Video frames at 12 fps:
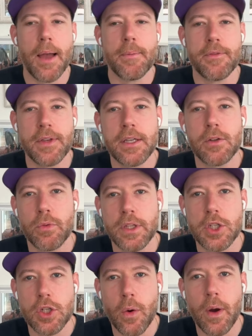if he can really
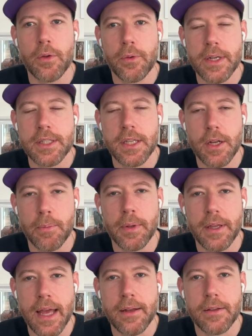show out the rest of the year,
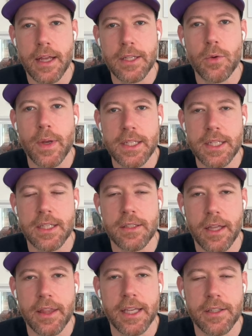but that U18s
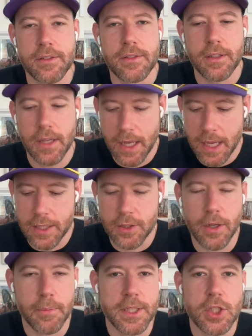I think is
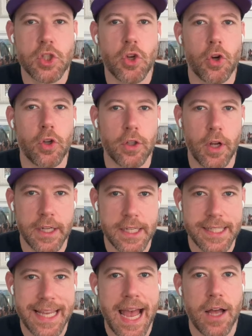going to be circled on
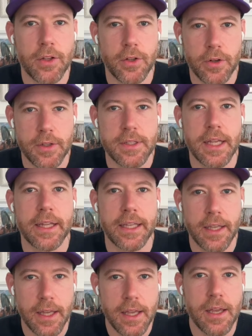his calendar, is that like,
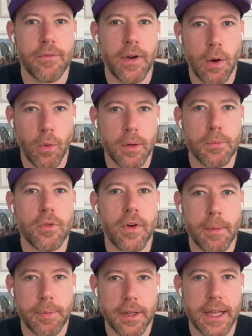if I want to move
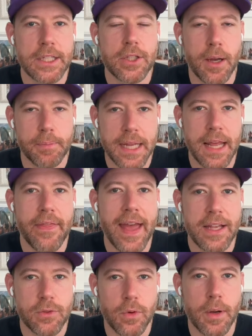up into that top 10,
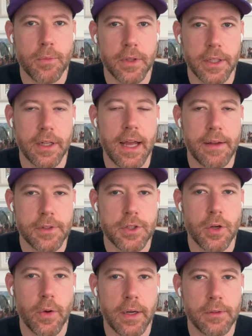that's where I'm really going to have to
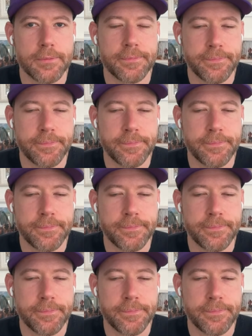show out.